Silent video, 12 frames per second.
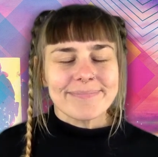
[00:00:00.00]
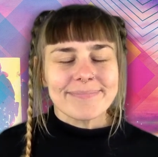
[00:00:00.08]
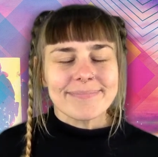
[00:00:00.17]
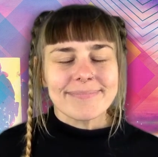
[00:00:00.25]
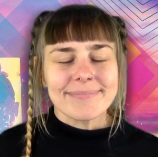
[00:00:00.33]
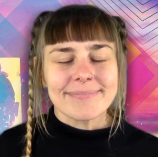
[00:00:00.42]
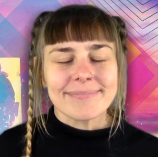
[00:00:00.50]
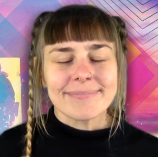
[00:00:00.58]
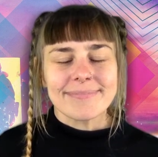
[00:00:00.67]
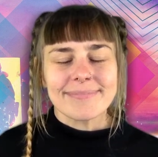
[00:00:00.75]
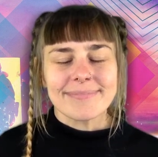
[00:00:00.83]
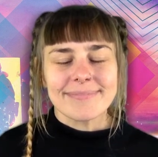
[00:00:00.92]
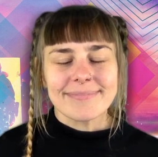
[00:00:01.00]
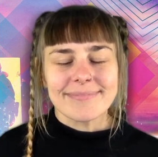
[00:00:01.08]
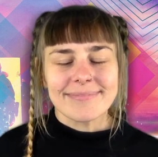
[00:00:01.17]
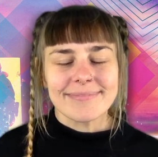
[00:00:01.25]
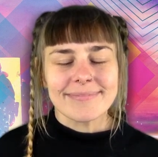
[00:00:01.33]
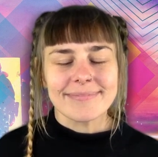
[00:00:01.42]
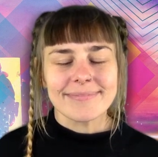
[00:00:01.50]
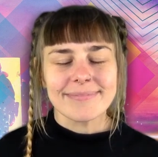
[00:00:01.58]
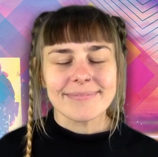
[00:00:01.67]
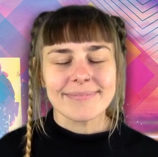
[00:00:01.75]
(no one is talking)